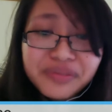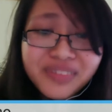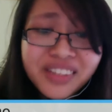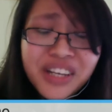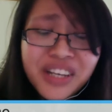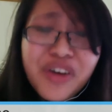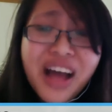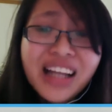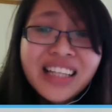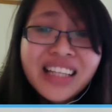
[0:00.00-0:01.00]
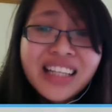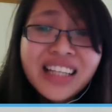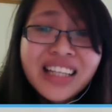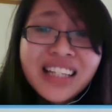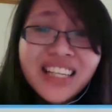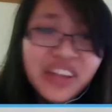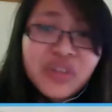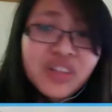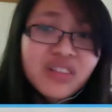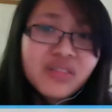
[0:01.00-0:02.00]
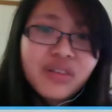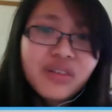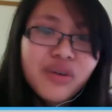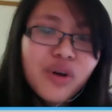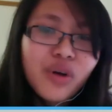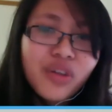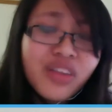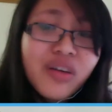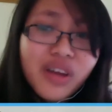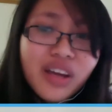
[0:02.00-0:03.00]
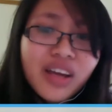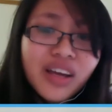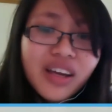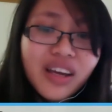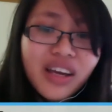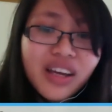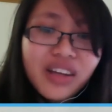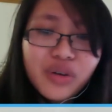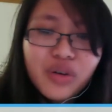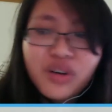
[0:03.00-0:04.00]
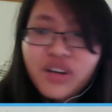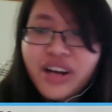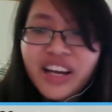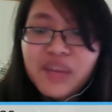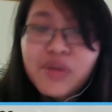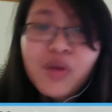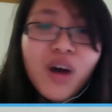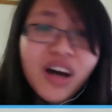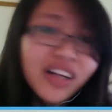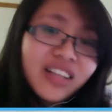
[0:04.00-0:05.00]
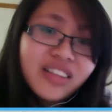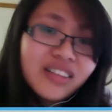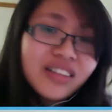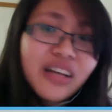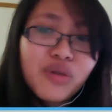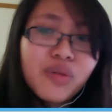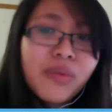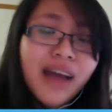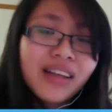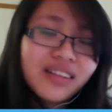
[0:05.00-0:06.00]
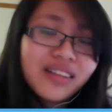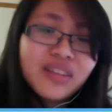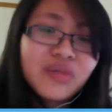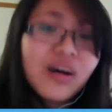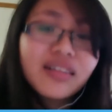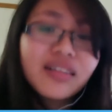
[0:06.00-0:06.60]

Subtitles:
in reality, and you just know the theory in your academic work, and that would be bad as well.